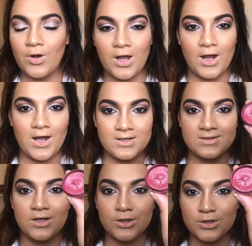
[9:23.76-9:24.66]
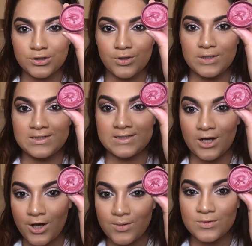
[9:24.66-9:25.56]
Okay guys, so it's
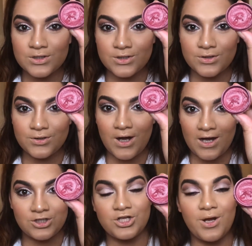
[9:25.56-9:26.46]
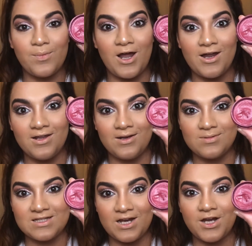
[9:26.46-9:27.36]
time to actually apply the
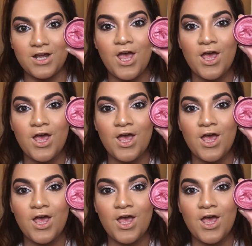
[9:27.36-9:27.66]
lipstick.